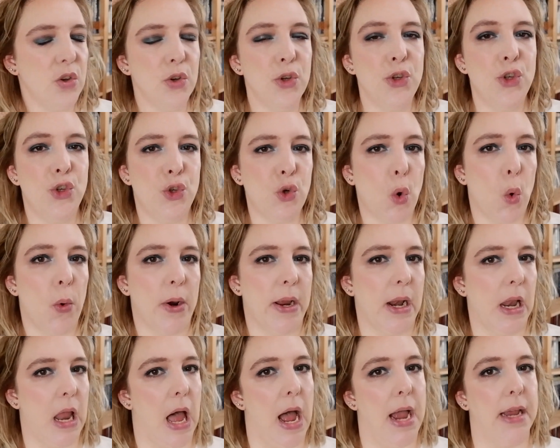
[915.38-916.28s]

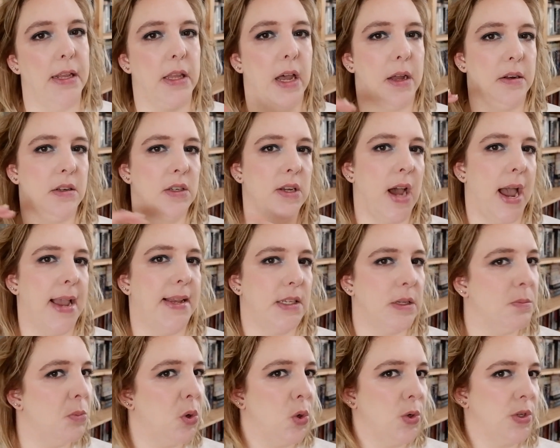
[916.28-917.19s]
storyline that
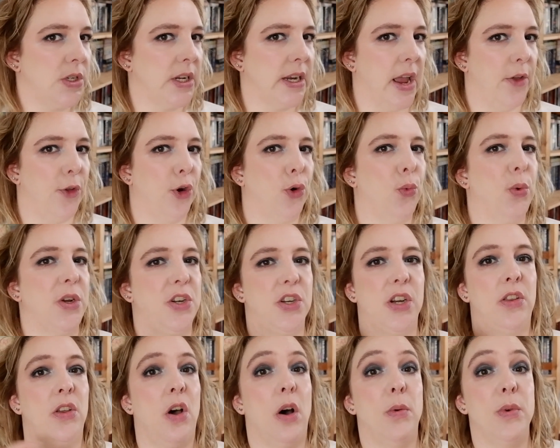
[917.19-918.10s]
ties them all together,
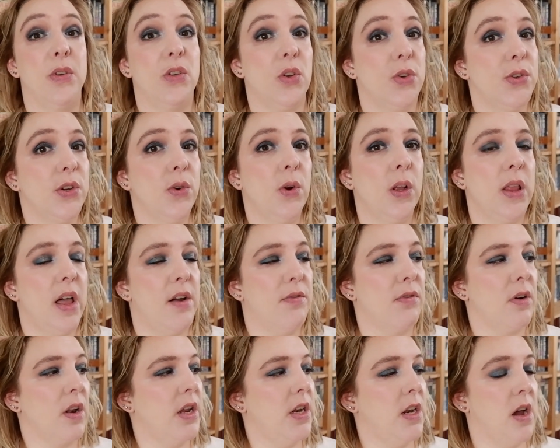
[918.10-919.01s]
which I thought was also
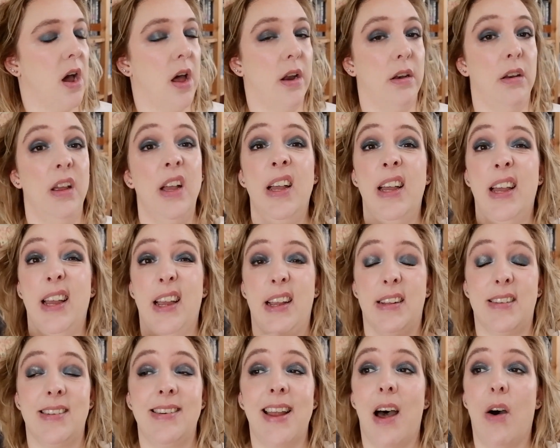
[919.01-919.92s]
cleverly done.
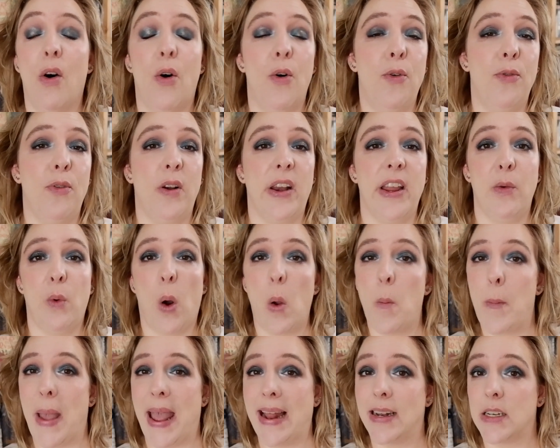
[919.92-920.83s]
It's not overly
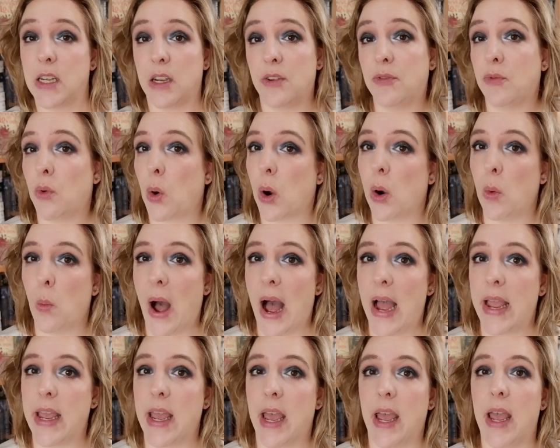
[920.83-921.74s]
romantic for a
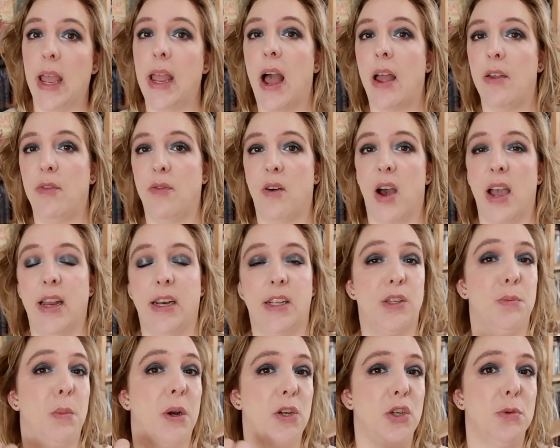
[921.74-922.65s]
YA. I find
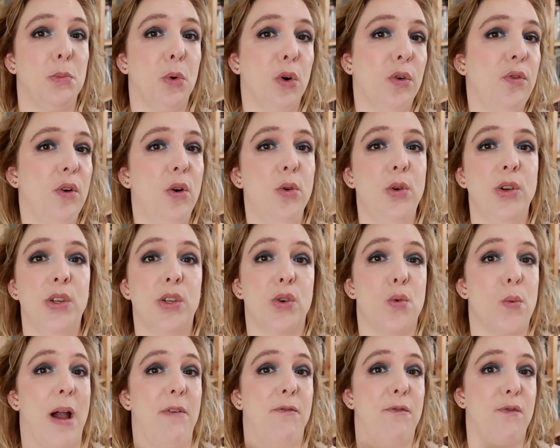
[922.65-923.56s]
it's much more focused
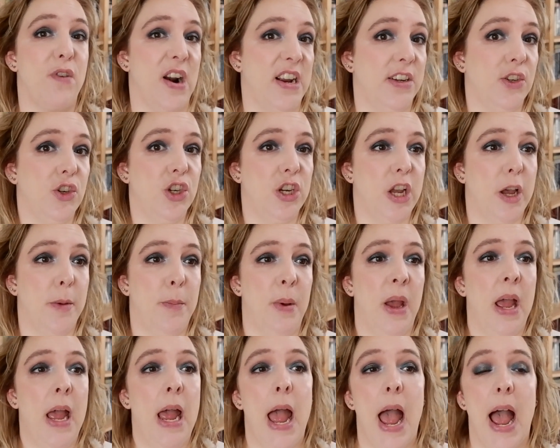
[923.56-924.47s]
around
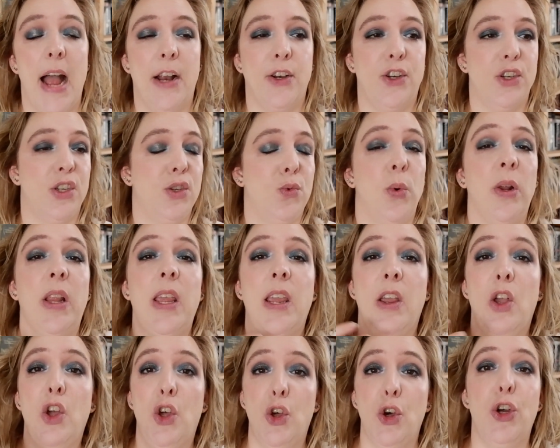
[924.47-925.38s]
friendship and just
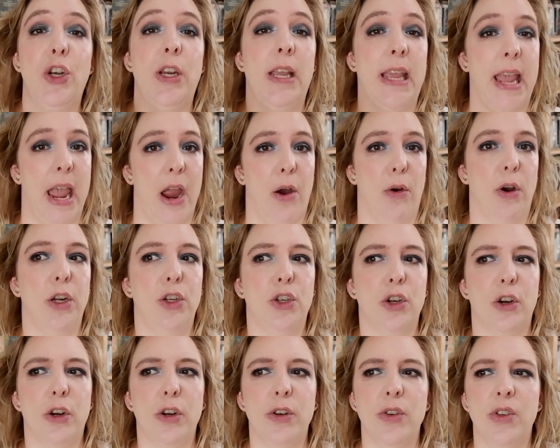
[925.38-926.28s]
really good
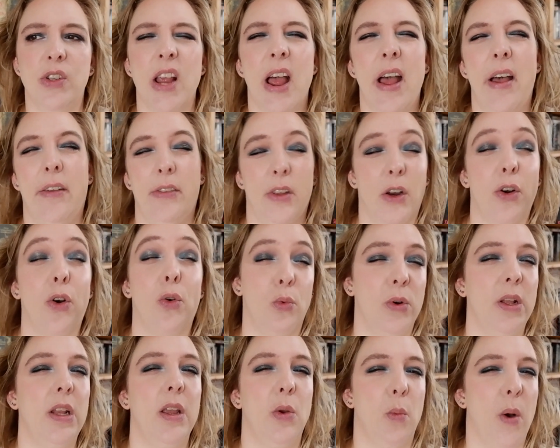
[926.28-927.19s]
characters that are
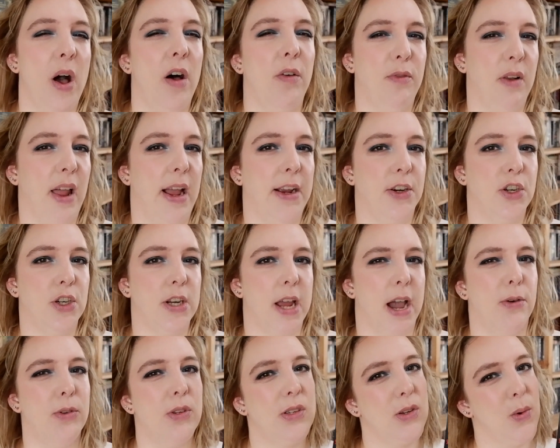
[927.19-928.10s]
really well fleshed
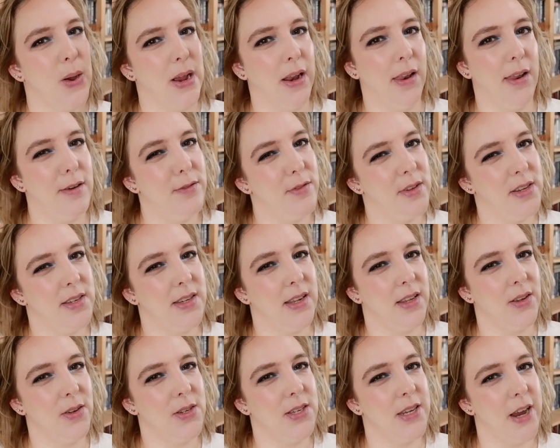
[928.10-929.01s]
out. So I love this
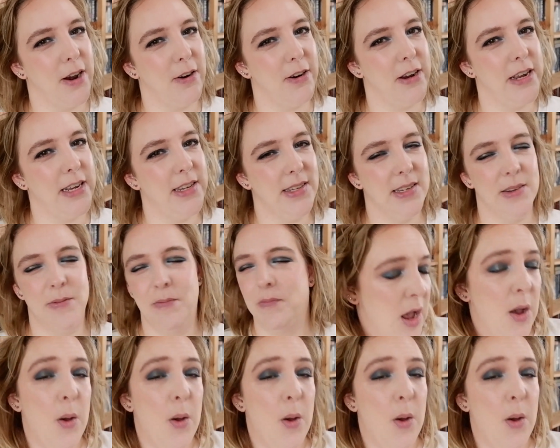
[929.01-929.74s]
little series.